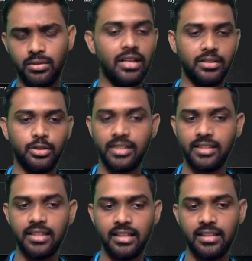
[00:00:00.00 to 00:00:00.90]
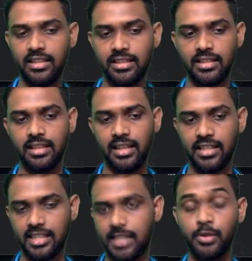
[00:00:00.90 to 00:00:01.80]
yeah so the, the list the
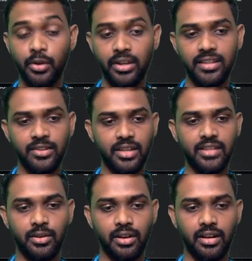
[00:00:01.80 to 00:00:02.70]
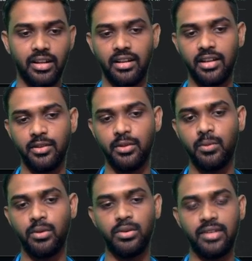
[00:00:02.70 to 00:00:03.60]
list keeps going okay so i i
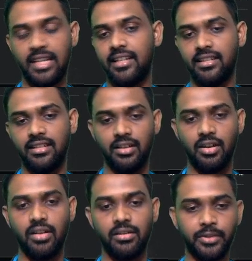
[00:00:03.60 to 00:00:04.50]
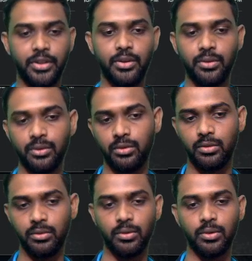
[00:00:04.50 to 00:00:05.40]
don't want to take it a long video
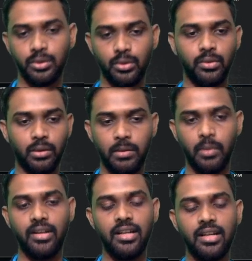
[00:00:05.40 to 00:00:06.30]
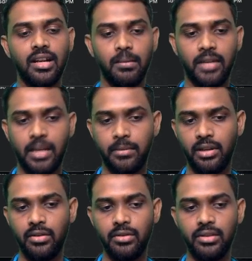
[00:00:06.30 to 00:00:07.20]
to go through one by one but i'm
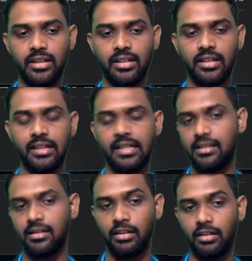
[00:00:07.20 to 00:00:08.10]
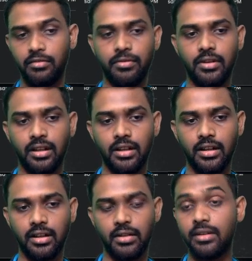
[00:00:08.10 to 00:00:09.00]
telling you that uh, it has a lot of uh,
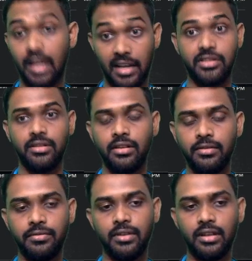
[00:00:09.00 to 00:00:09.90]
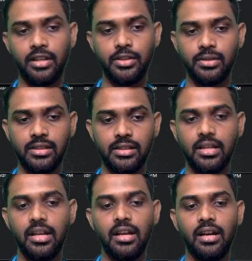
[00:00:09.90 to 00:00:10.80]
uh good collection of uh,
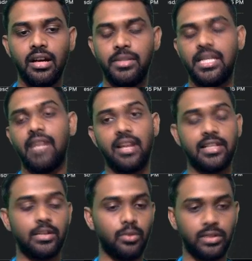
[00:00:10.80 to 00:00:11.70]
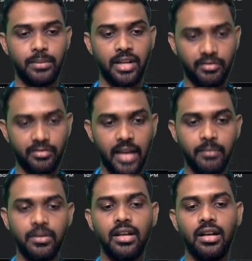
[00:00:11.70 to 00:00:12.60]
resources uh, which i have collected over the period of
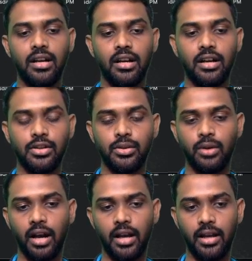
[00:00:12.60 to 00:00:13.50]
time uh, so i